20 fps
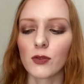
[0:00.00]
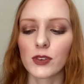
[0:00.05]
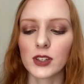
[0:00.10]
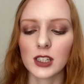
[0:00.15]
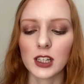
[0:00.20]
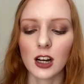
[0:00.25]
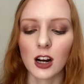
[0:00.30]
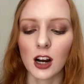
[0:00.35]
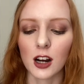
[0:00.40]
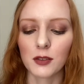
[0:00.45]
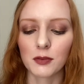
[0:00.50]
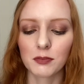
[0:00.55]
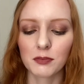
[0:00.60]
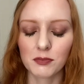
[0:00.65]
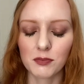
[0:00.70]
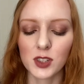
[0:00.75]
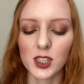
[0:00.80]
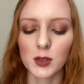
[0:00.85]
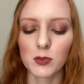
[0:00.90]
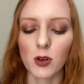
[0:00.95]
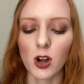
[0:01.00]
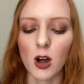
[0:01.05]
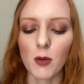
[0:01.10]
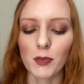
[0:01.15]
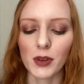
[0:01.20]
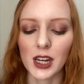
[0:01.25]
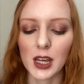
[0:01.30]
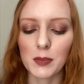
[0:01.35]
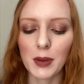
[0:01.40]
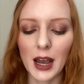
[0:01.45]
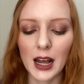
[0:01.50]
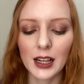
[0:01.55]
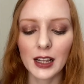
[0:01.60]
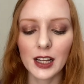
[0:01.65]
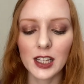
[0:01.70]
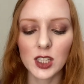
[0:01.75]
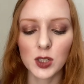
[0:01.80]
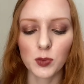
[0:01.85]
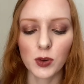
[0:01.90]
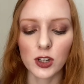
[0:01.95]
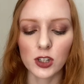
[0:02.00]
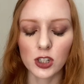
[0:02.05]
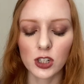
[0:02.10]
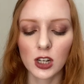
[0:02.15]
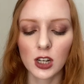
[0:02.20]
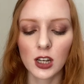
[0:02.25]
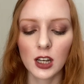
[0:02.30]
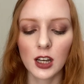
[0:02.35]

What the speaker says: Viseart small mini palettes, which